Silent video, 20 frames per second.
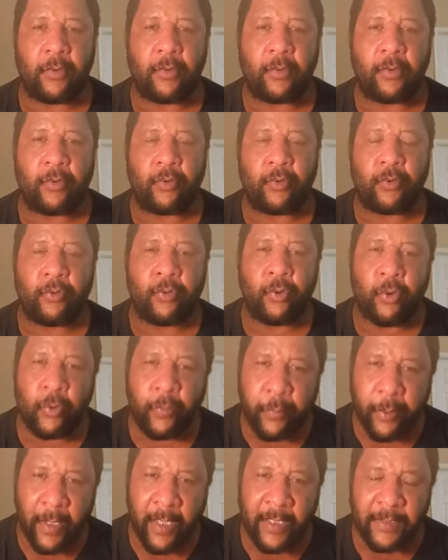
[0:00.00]
true
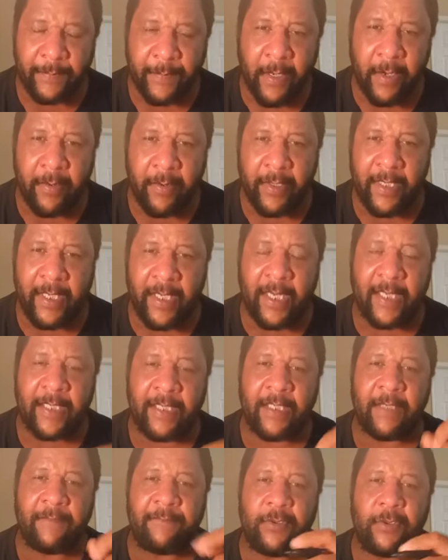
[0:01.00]
prosperity, it
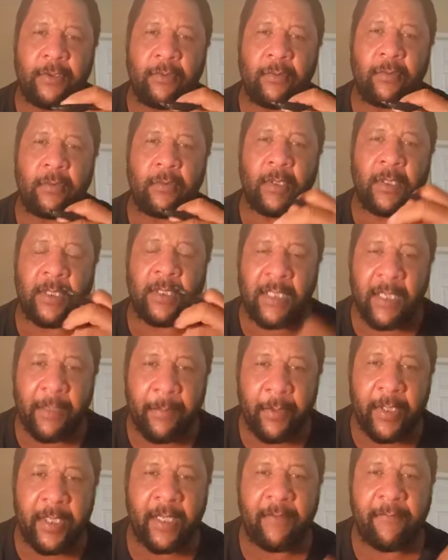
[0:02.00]
gives you
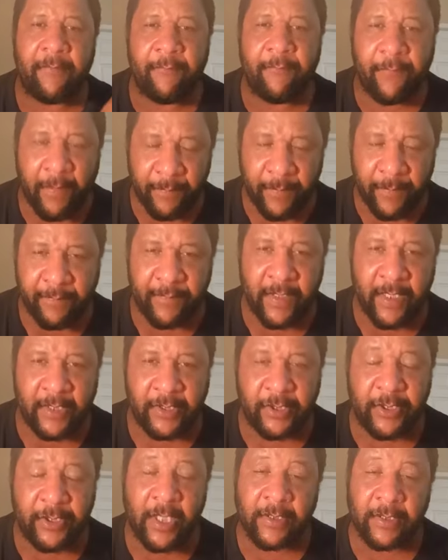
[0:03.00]
liberty from the flesh.
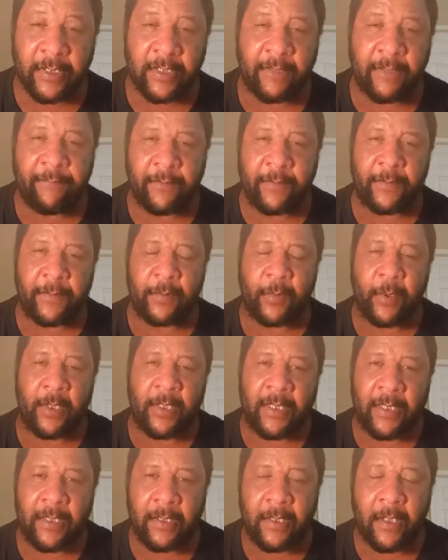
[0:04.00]
There's a difference between
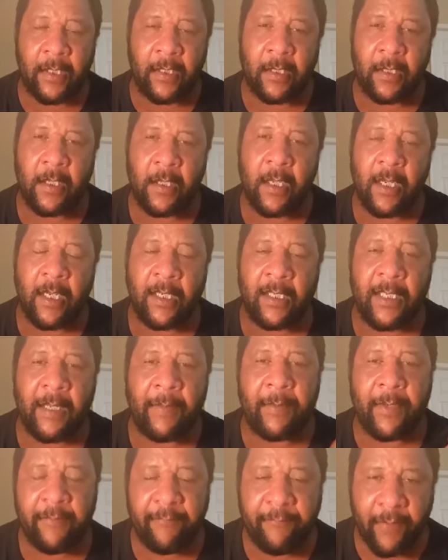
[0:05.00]
uh,
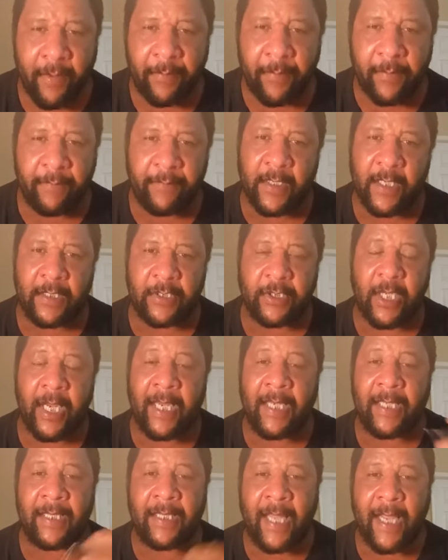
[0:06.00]
liberty from the flesh
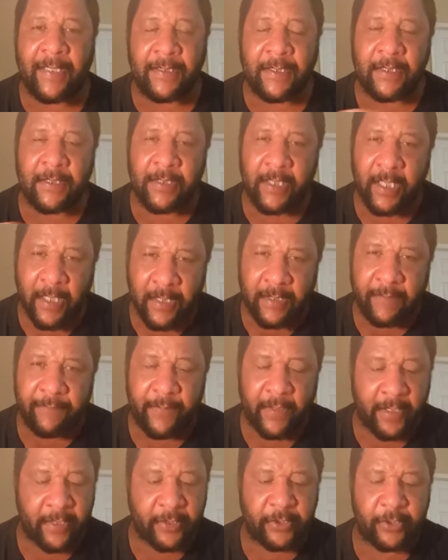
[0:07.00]
and license in the
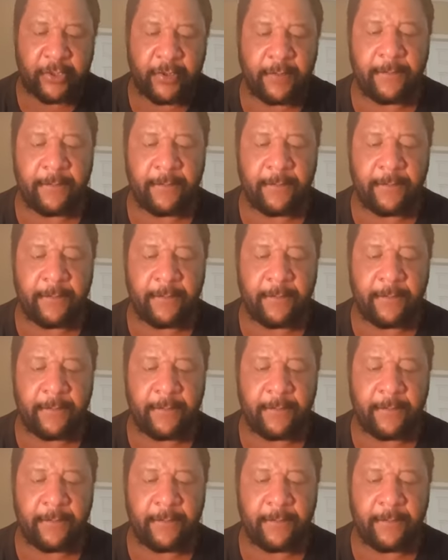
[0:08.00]
flesh.